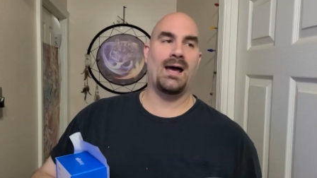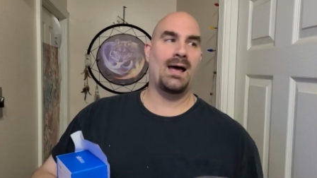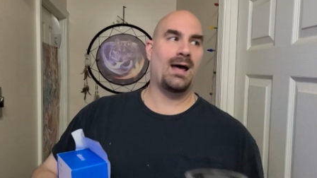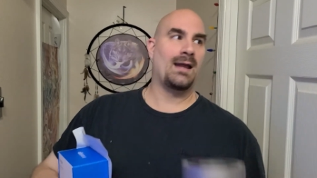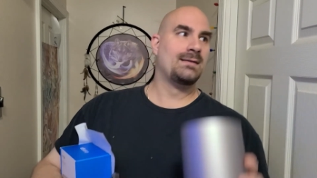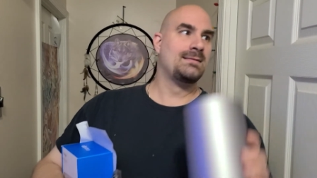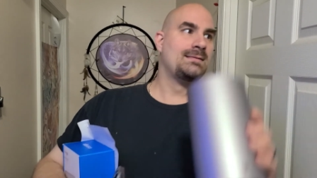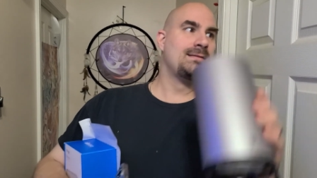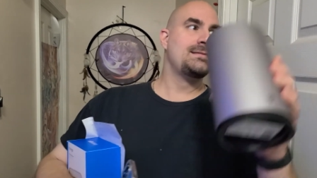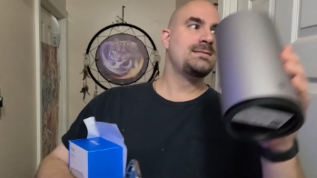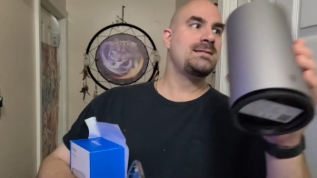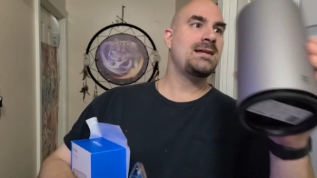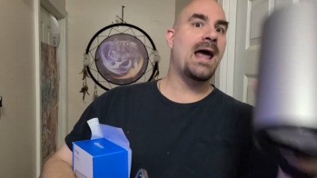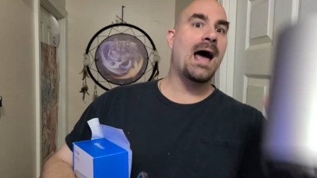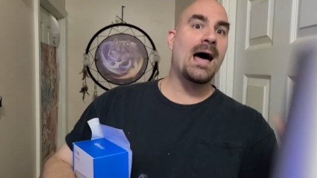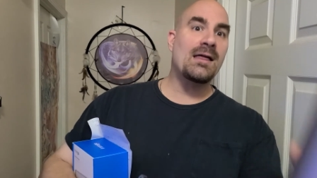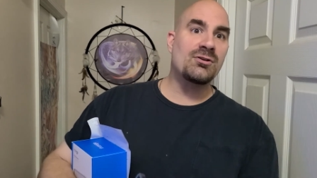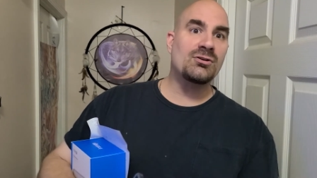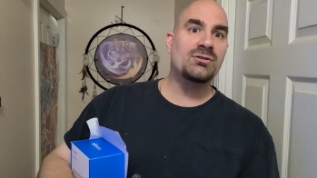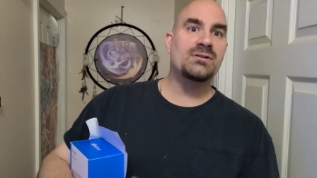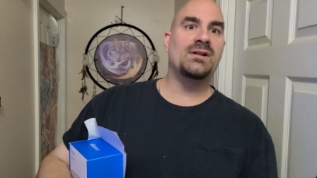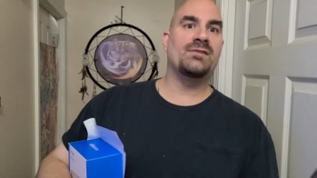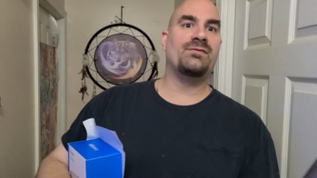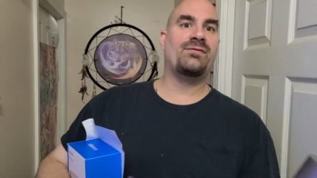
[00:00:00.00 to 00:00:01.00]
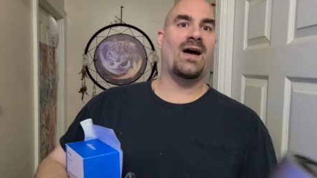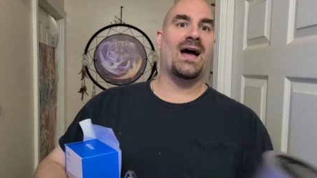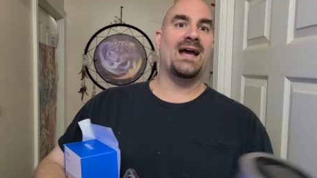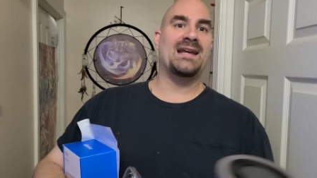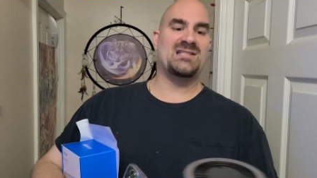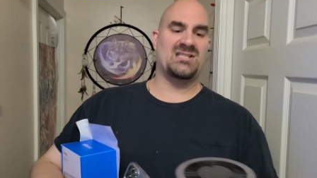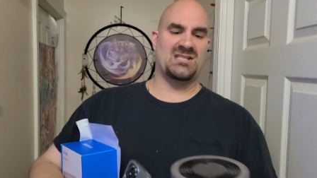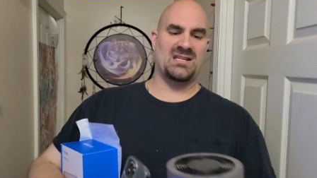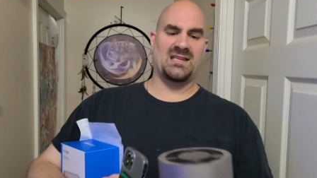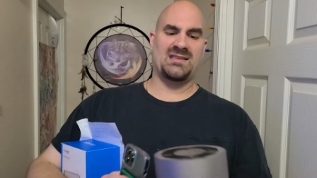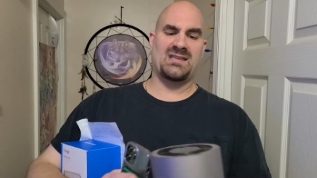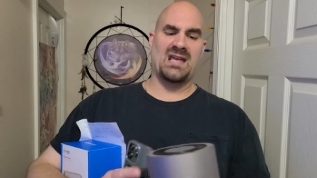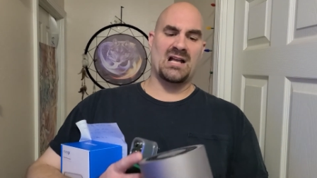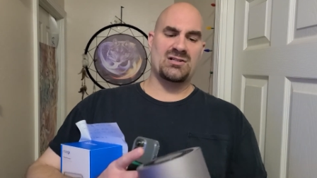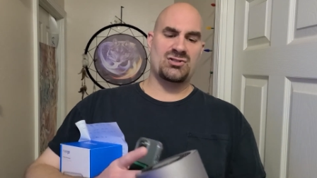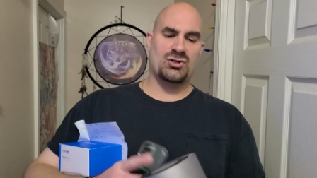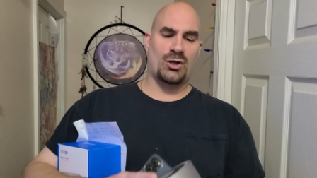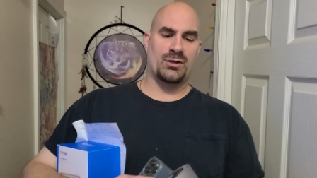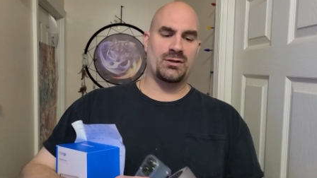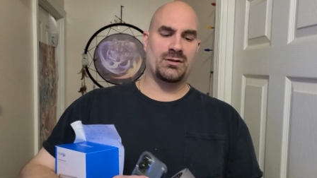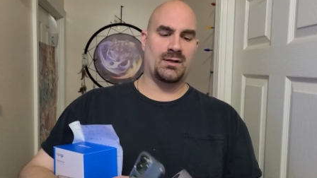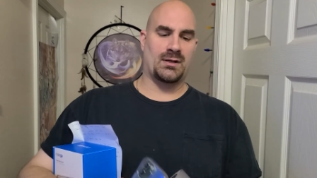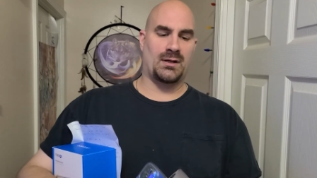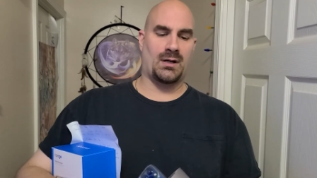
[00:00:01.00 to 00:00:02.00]
another device, and that's
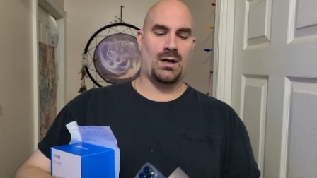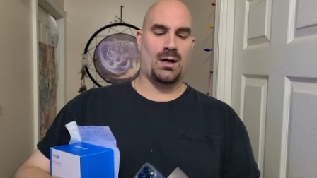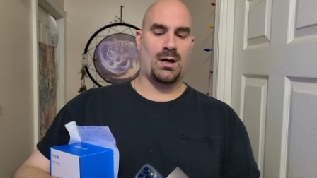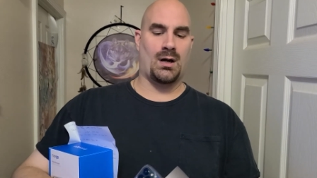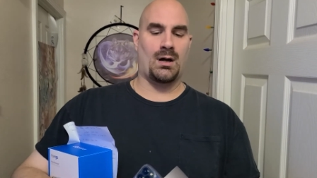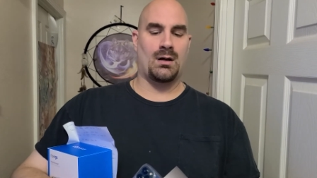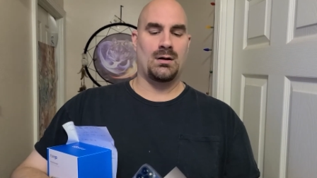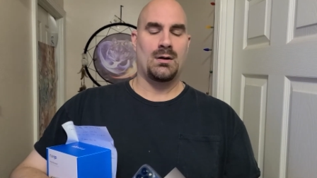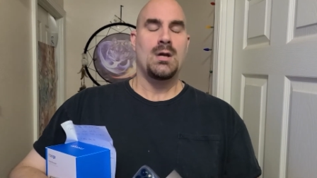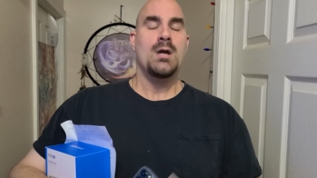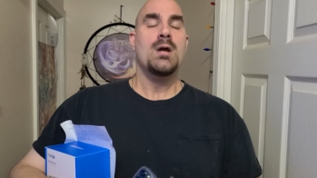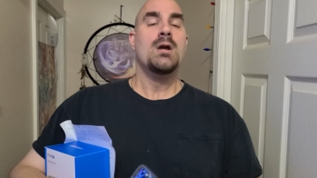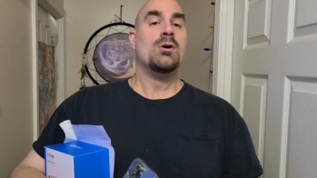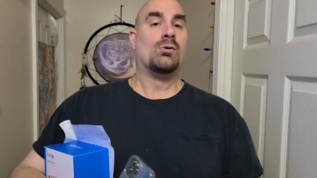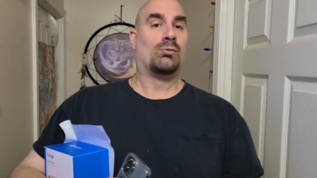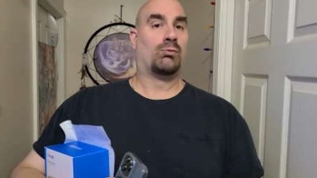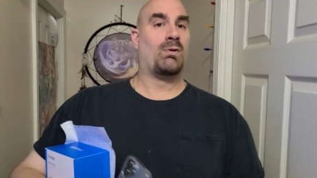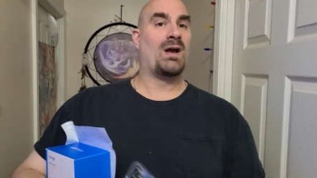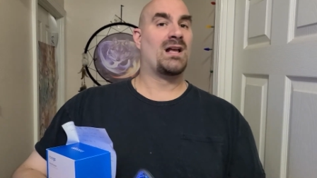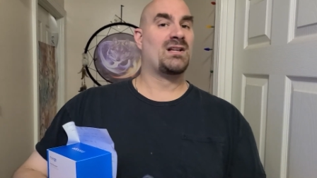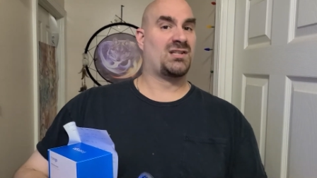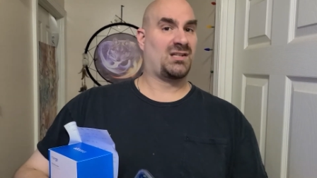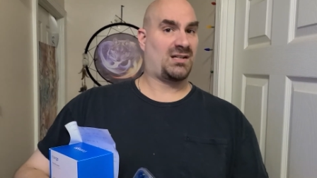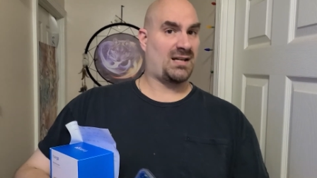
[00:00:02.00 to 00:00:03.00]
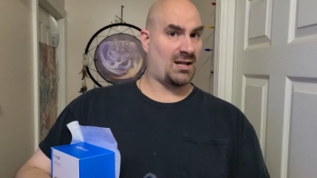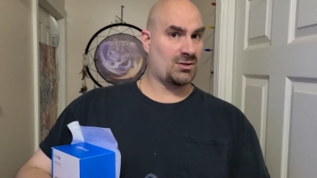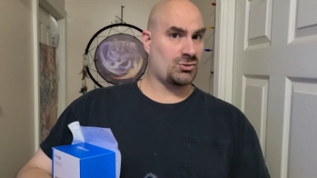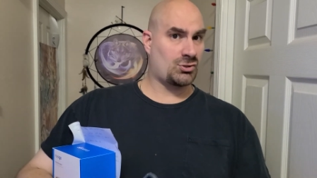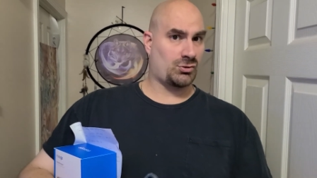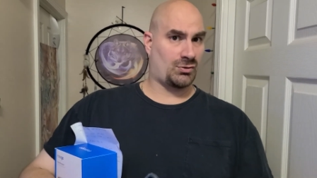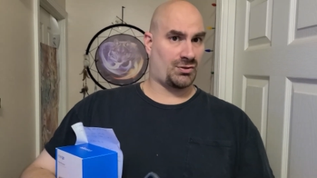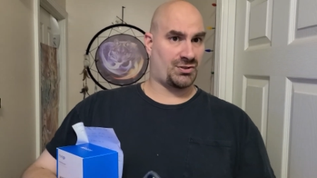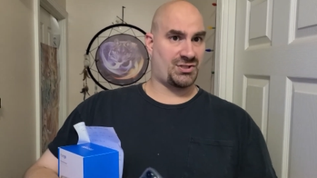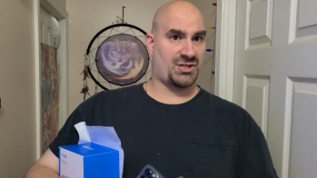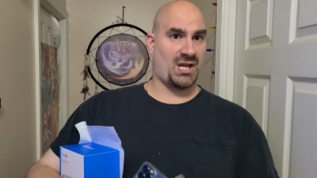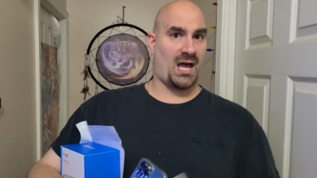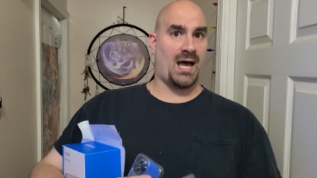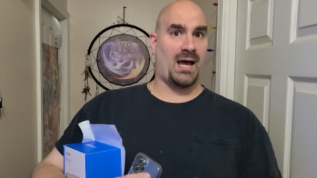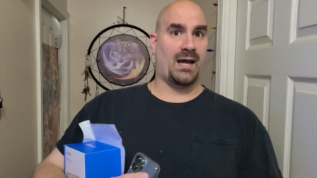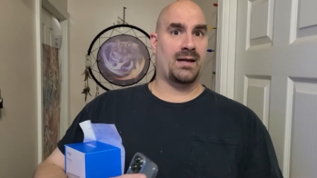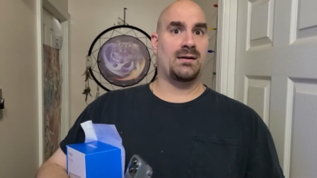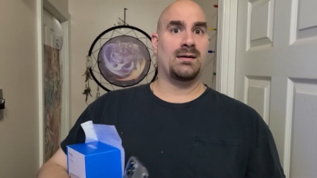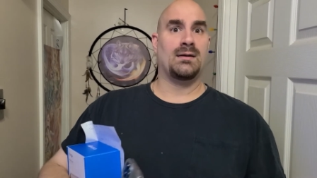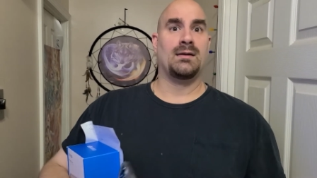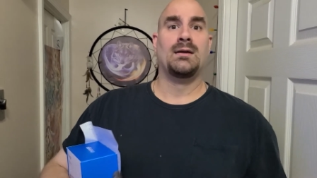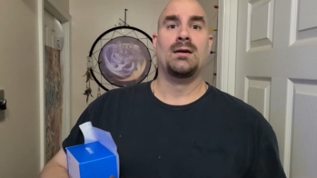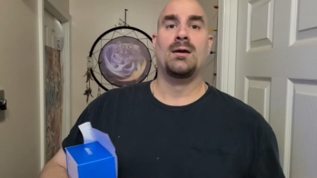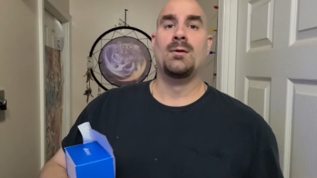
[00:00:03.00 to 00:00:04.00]
on the residential
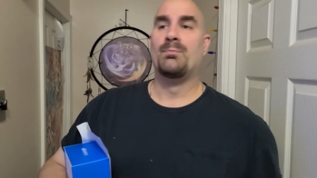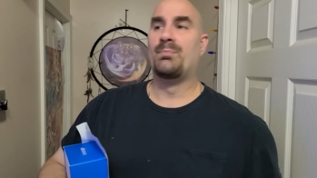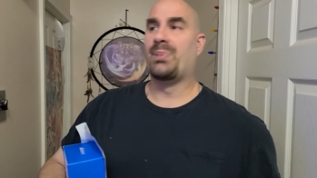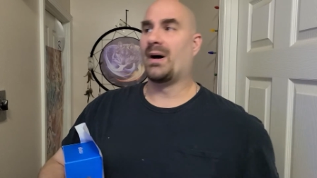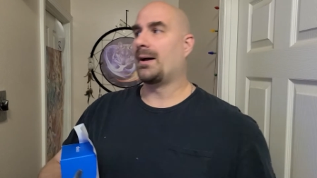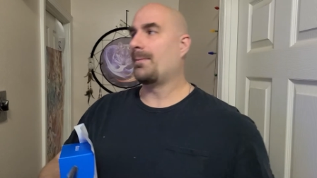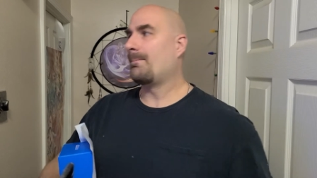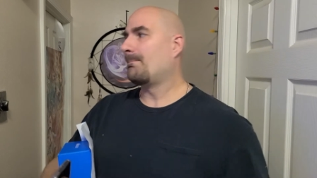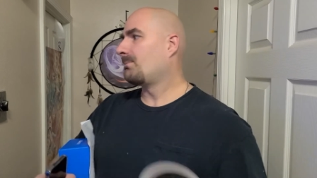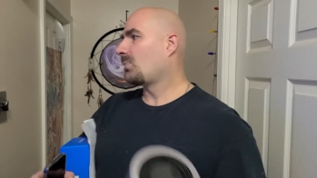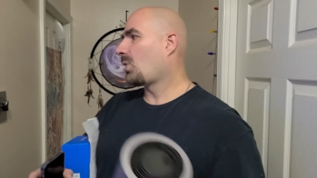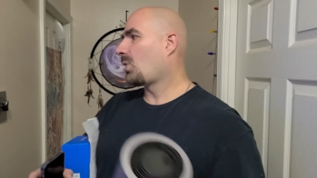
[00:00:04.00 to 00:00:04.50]
side. But